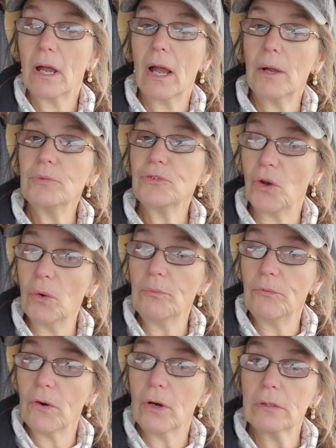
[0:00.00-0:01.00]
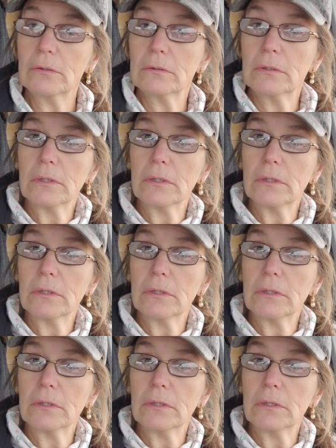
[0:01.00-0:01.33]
I was hopeful,